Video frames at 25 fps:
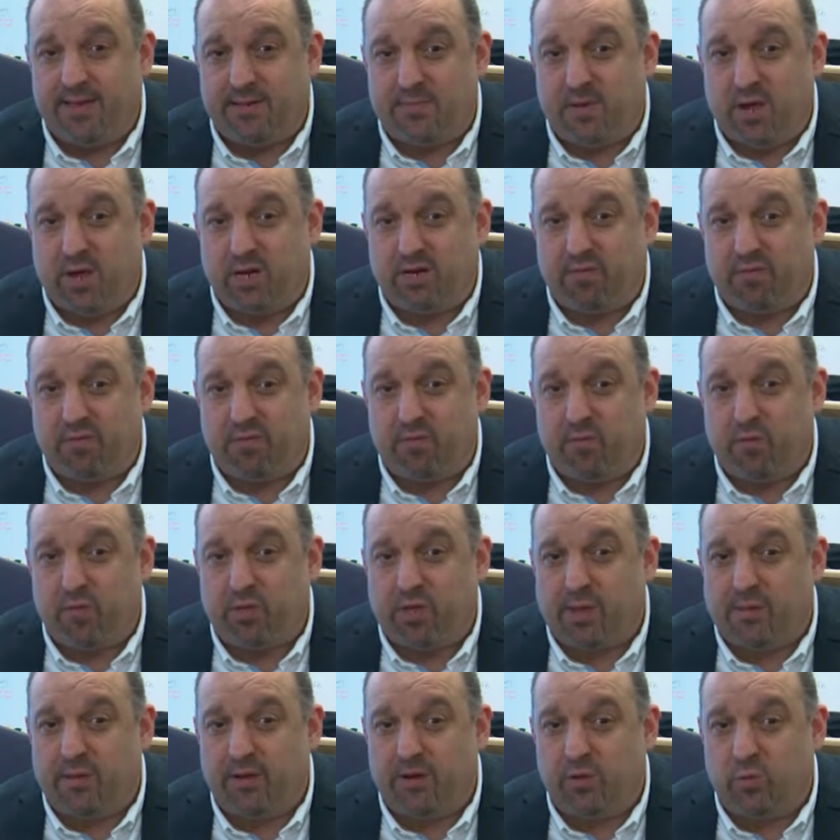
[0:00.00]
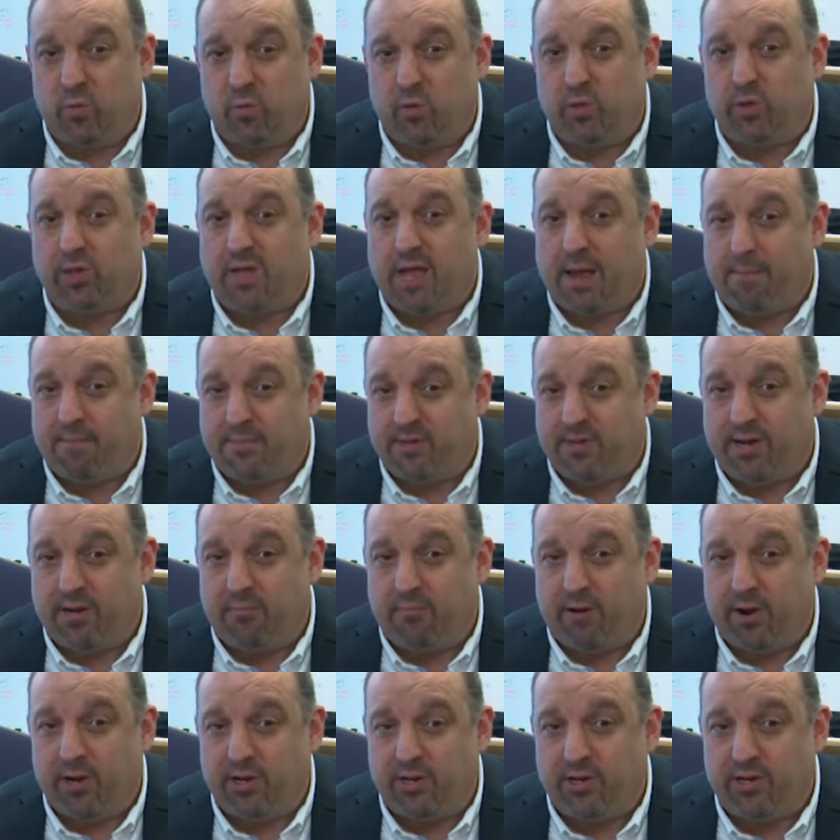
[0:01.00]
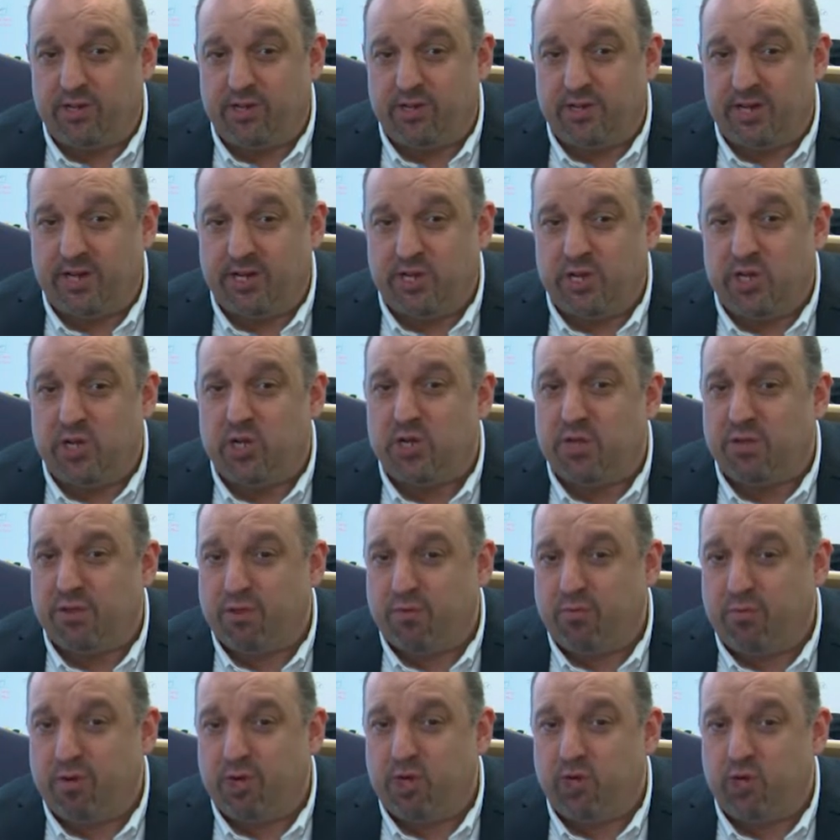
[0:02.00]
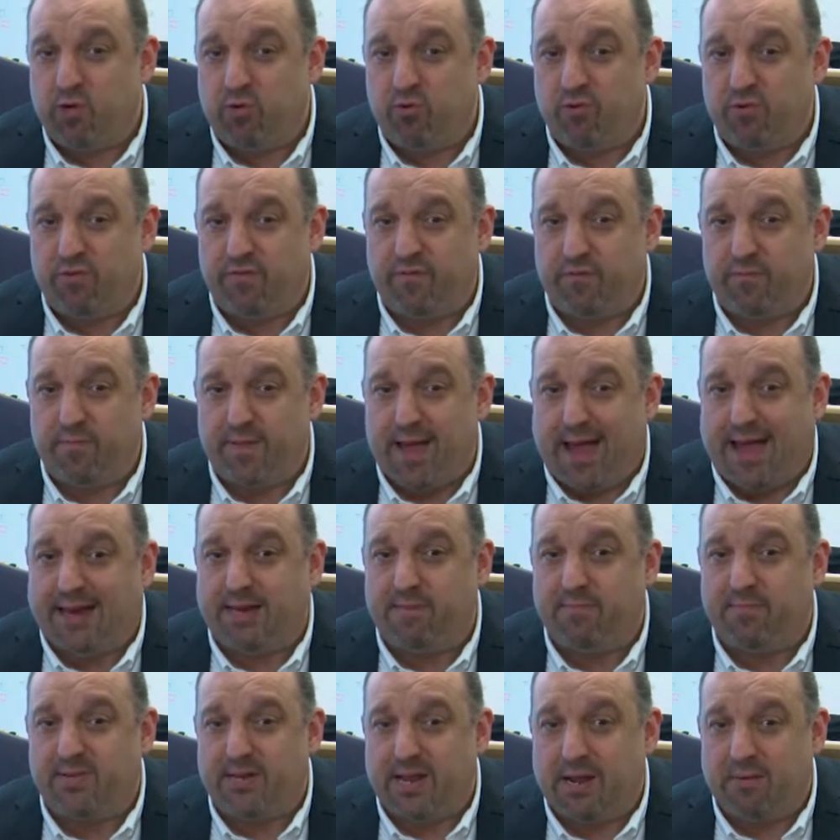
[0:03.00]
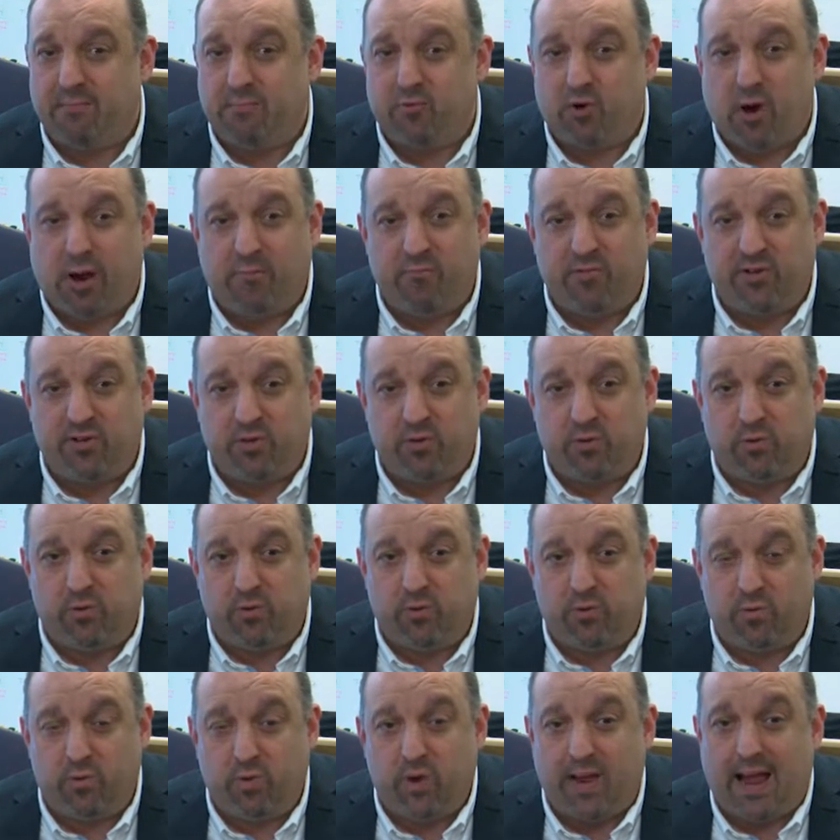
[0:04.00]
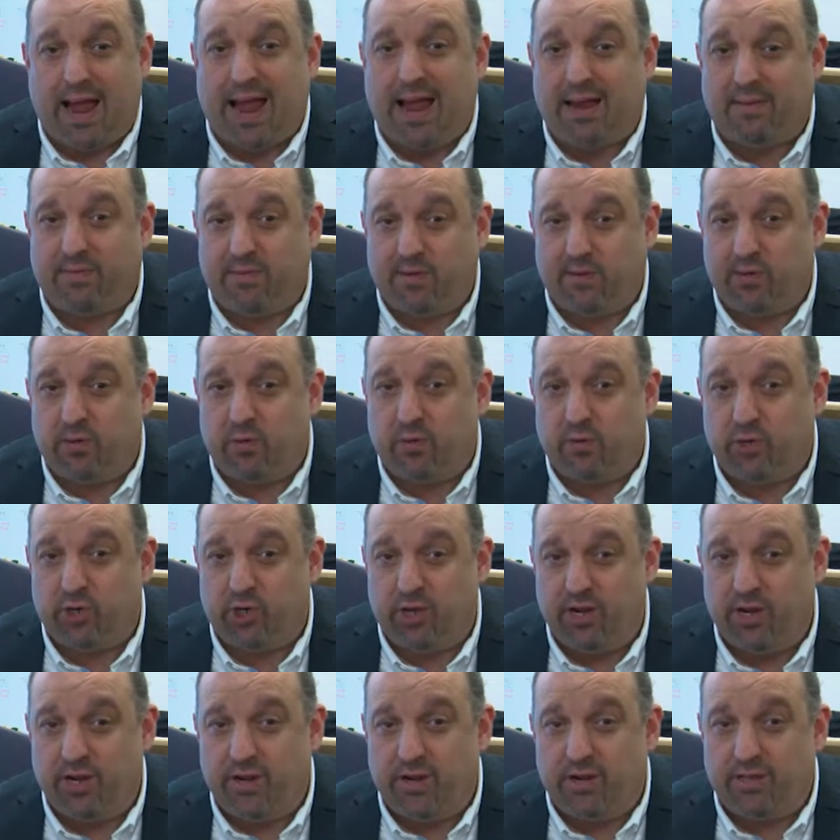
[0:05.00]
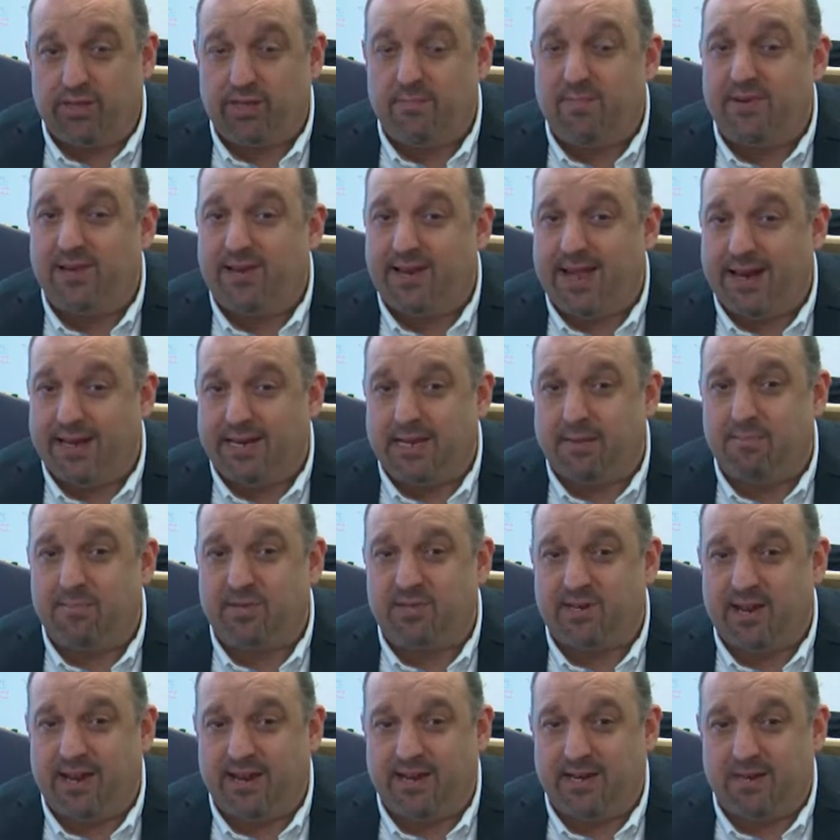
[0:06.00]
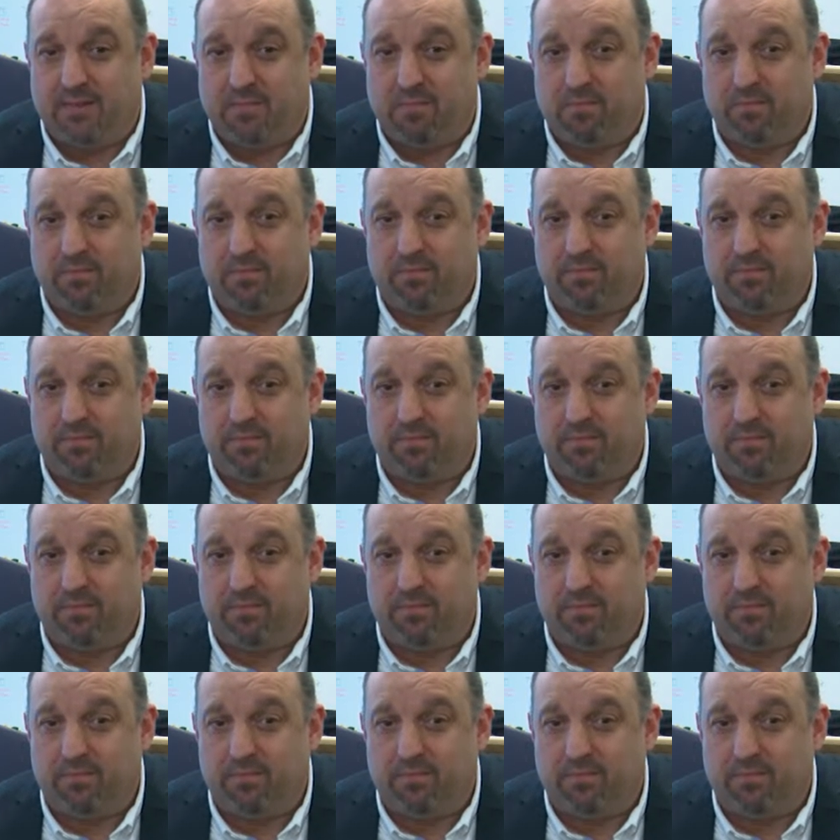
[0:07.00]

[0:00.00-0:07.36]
It's part of the forthcoming World Cup celebrations, and Year 3 children from Adamsdown Primary School were at the launch at the Millennium Stadium.